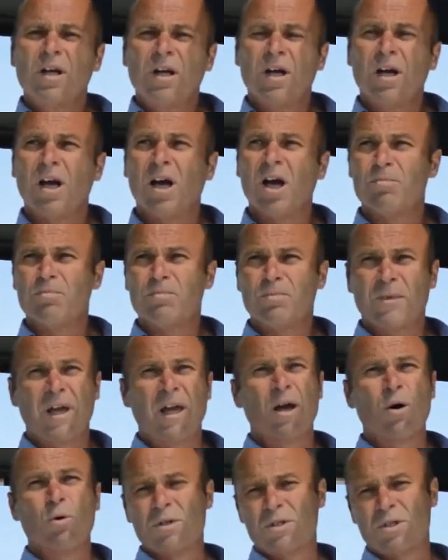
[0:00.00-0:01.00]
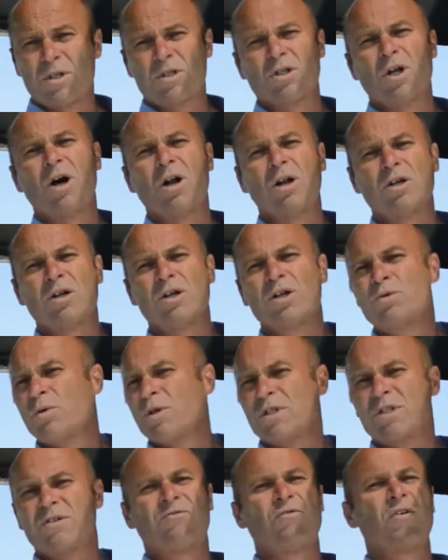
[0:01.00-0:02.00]
How was his knowledge?
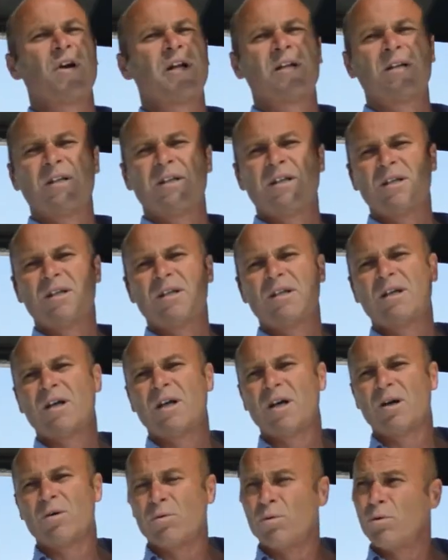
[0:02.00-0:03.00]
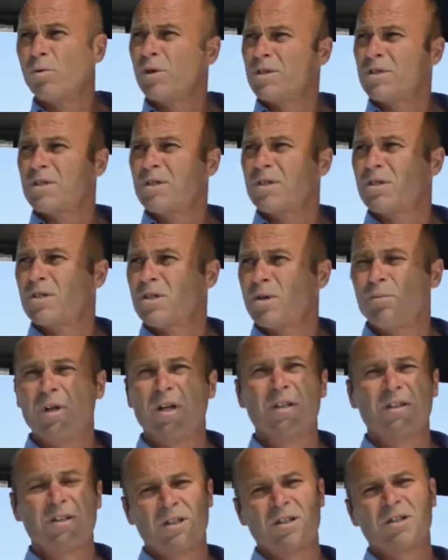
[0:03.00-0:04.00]
Was he friendly? Was his
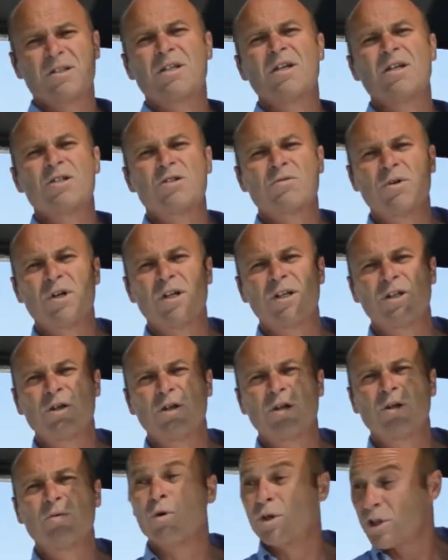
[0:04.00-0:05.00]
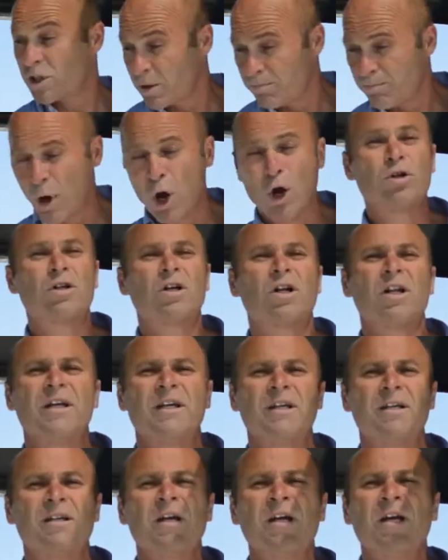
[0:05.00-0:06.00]
ability to teach really good? Was the boat
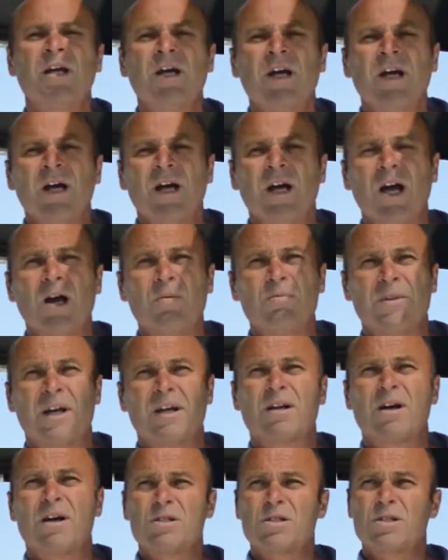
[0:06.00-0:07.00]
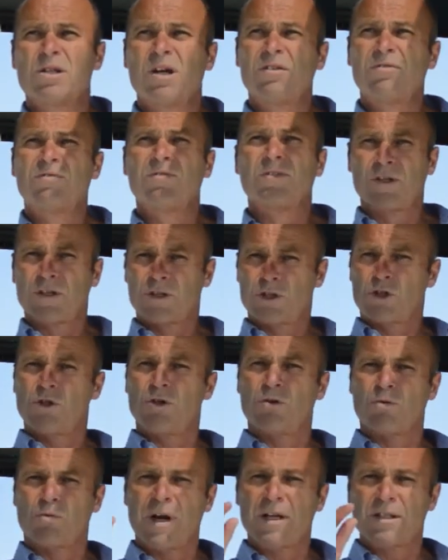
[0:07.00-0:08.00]
clean? That kind of stuff. The
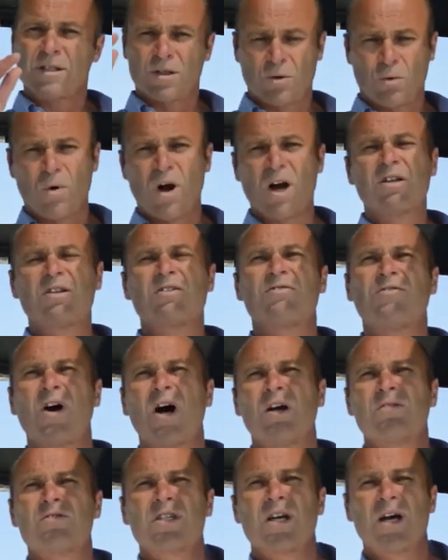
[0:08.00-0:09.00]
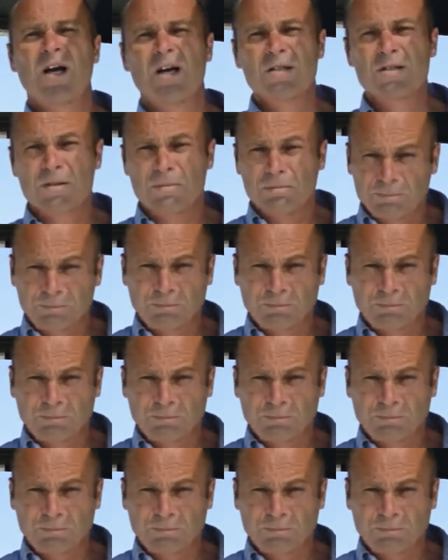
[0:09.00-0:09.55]
student rates it 1 to 5 stars.